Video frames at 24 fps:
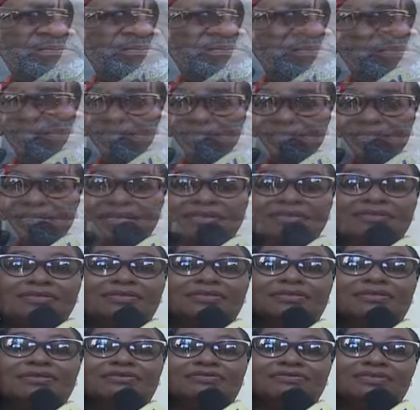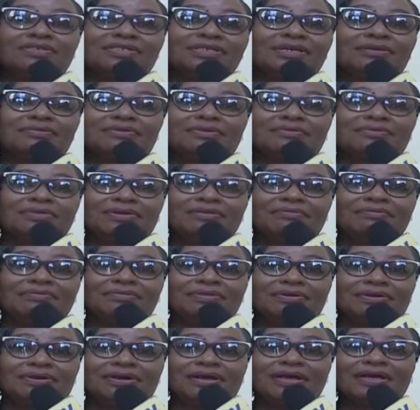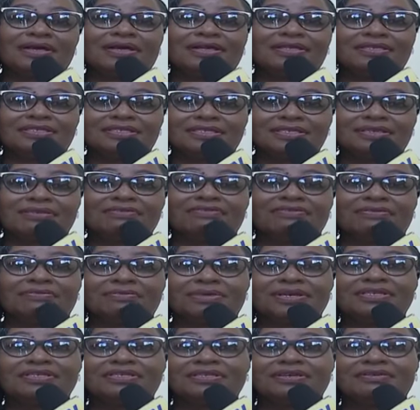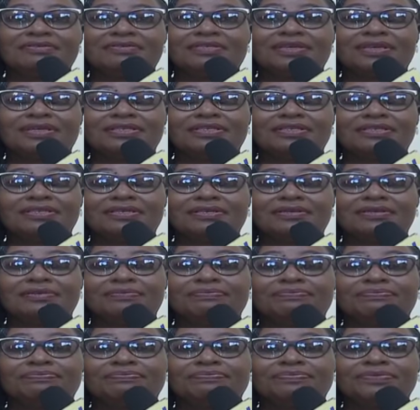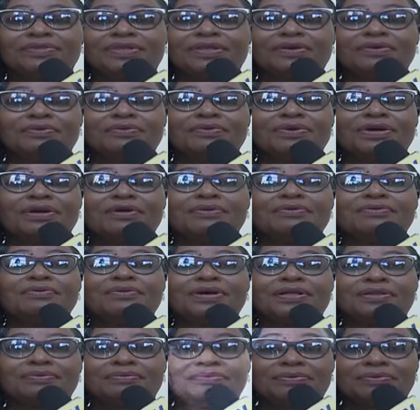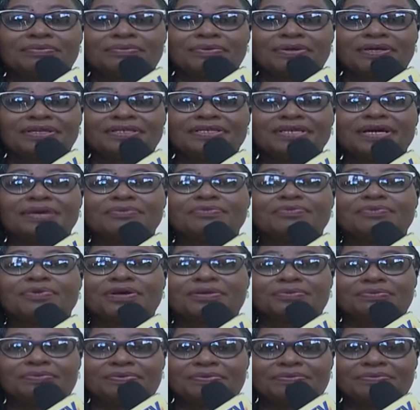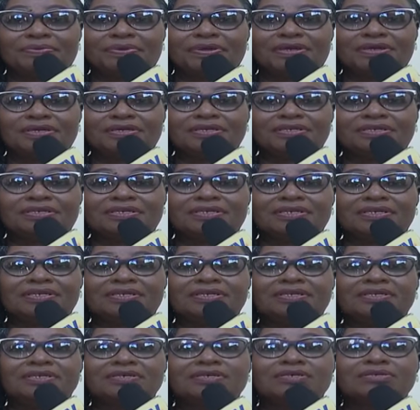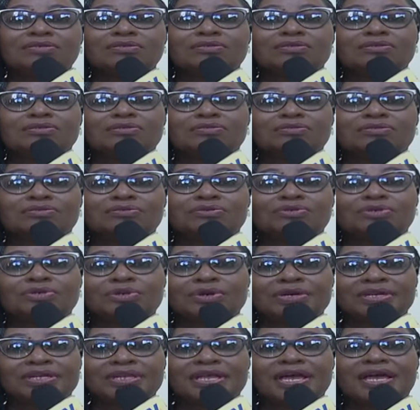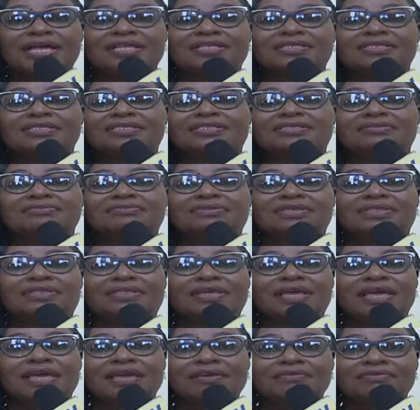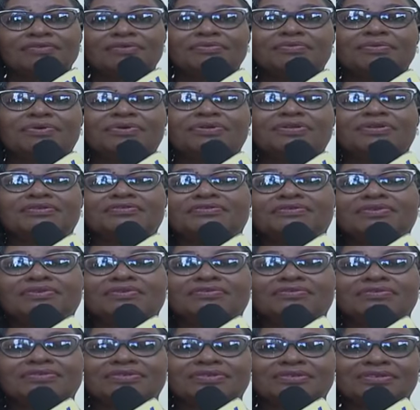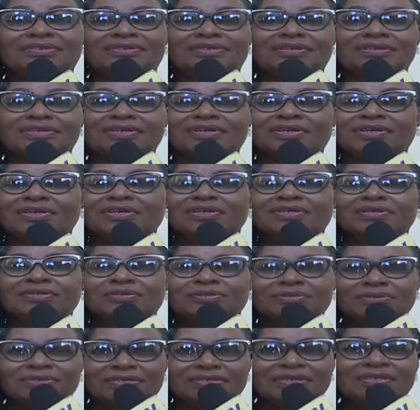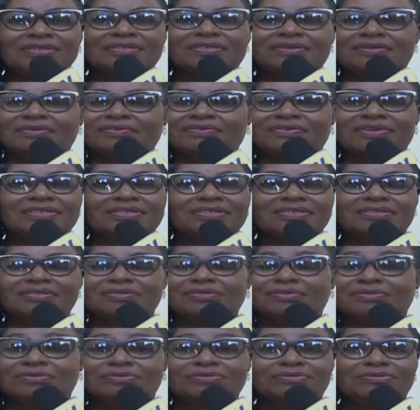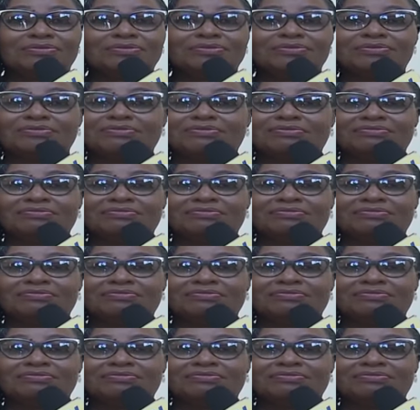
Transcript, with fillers: This council of which I'm a member, I can say for myself that uh, we are well prepared, I'm well prepared to join hands with everybody involved to take the university to